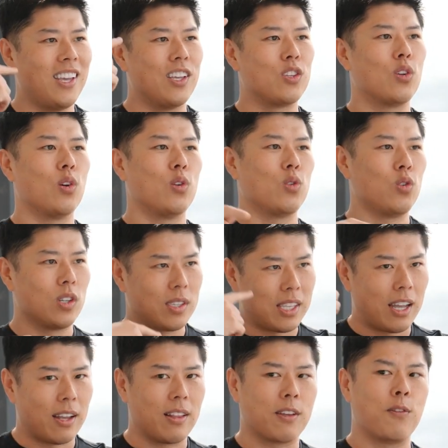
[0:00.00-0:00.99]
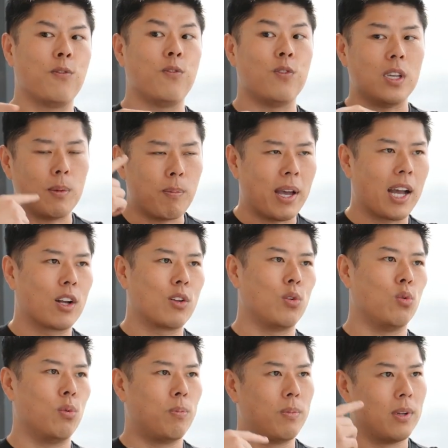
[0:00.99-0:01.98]
And so just that like feedback
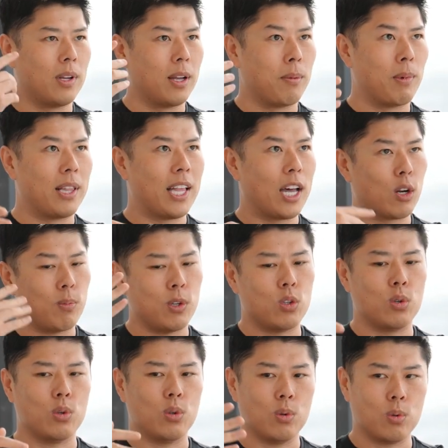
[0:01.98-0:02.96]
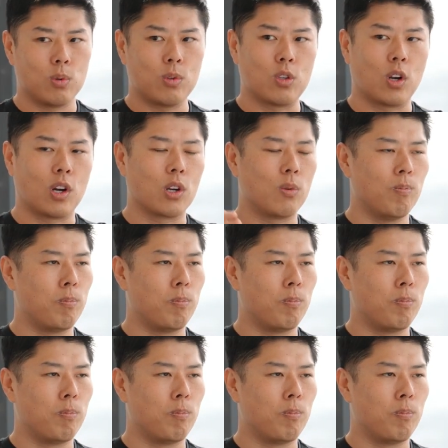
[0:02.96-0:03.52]
loop allowed me to start